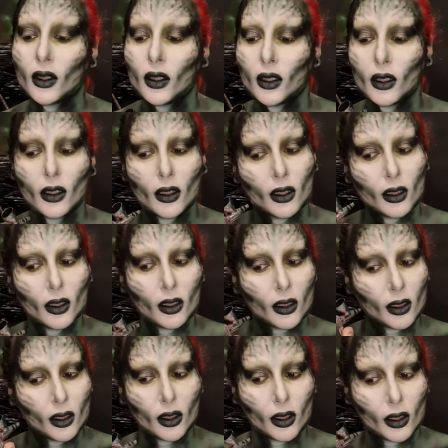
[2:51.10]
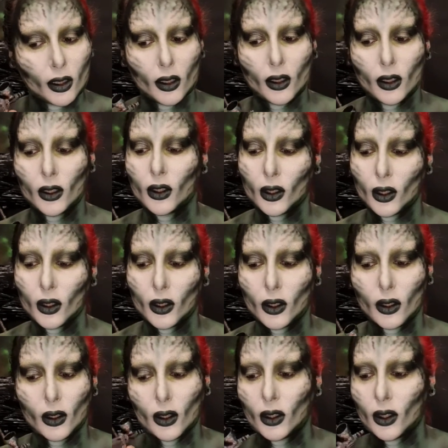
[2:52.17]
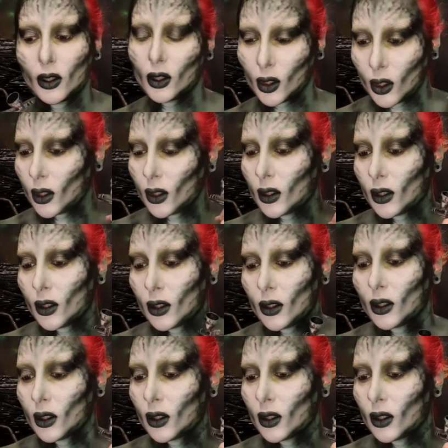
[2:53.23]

Just doing it until I feel that I'm a bit happier with it.